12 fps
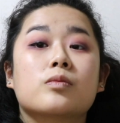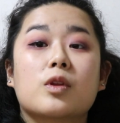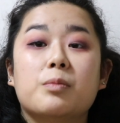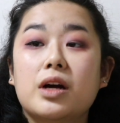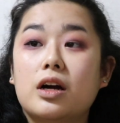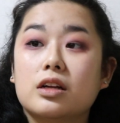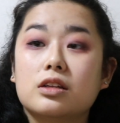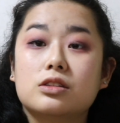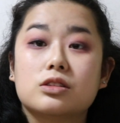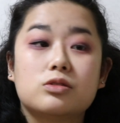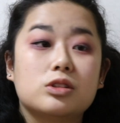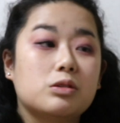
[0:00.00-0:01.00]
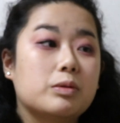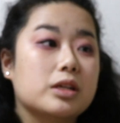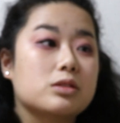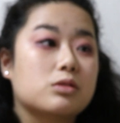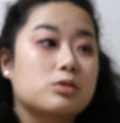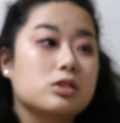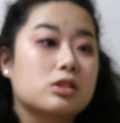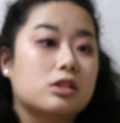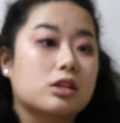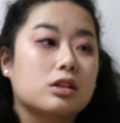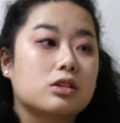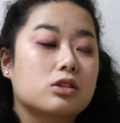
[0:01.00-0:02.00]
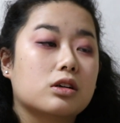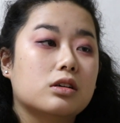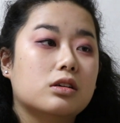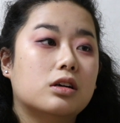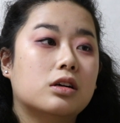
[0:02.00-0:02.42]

My eyeliner is really wet, so I'm just gonna let that dry.